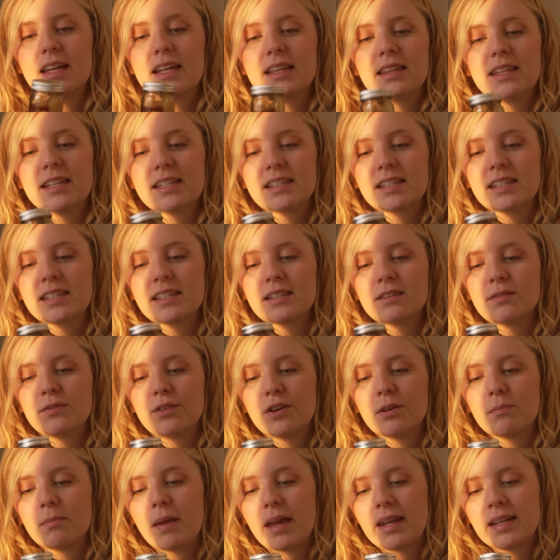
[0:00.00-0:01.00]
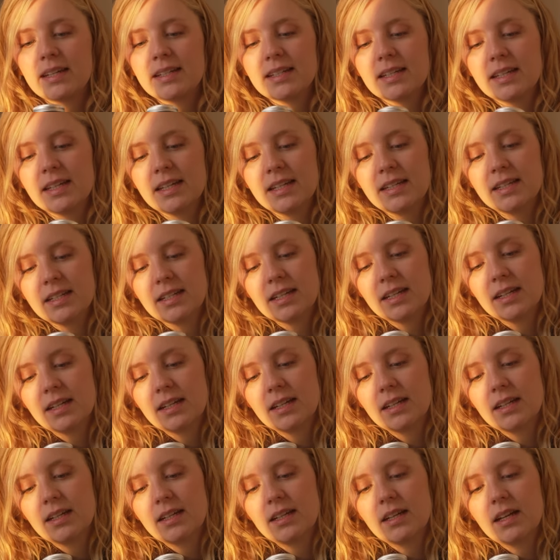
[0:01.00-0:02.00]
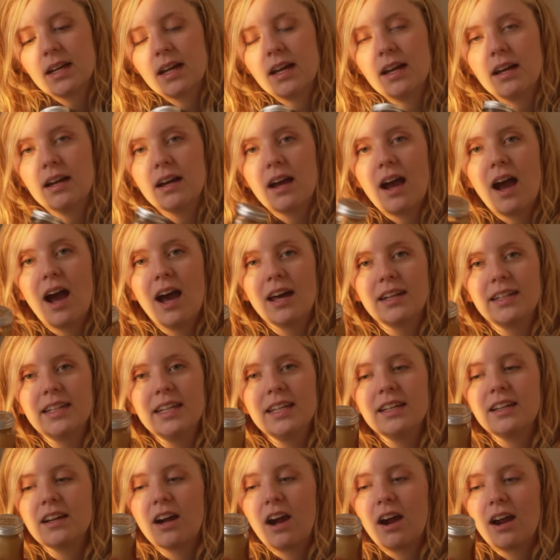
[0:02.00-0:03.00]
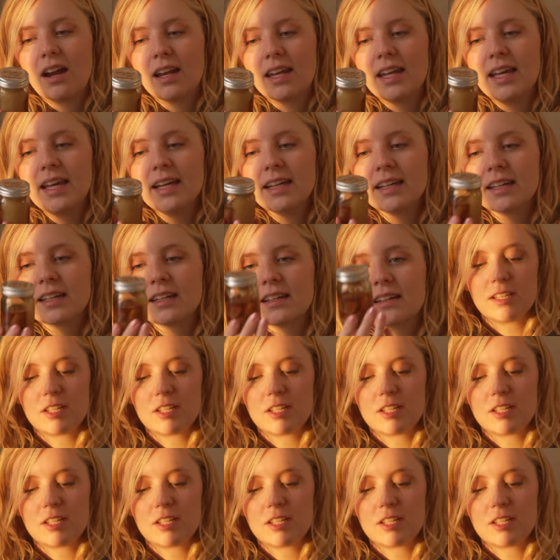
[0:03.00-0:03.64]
This is fermented honey garlic.